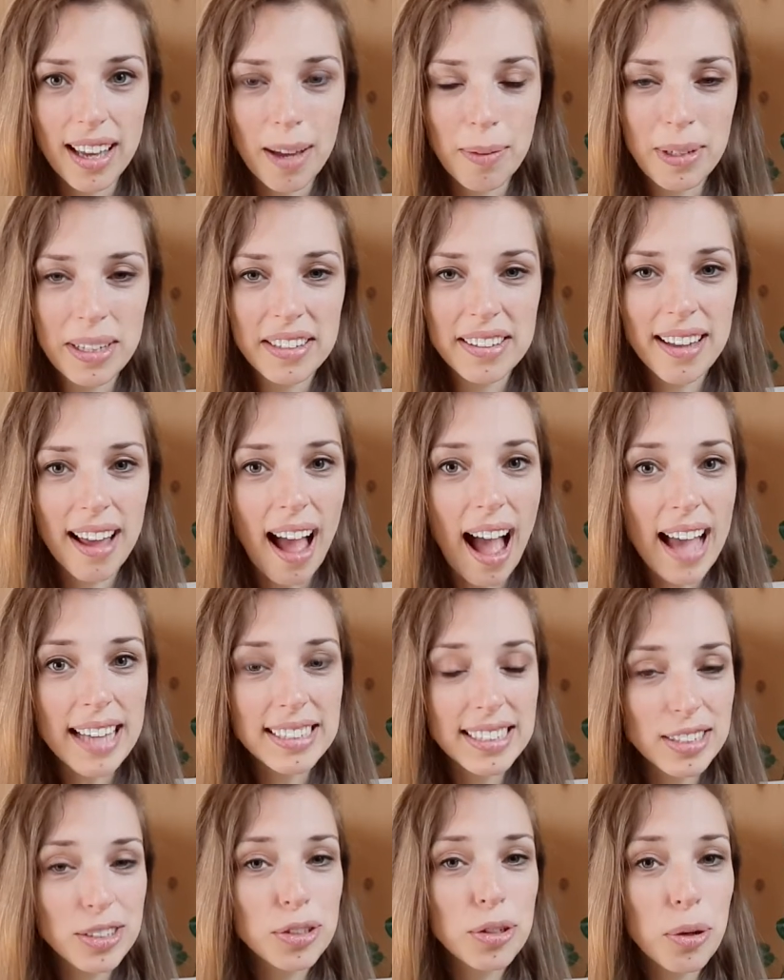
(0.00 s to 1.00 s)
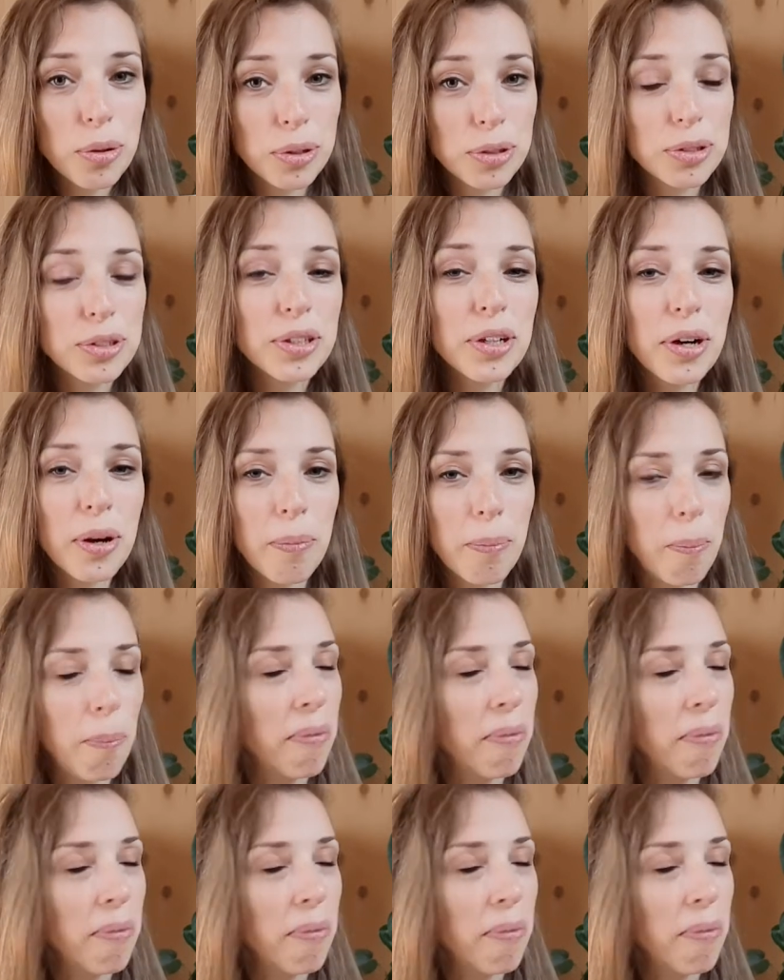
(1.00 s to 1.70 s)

I mean, I didn't know the term,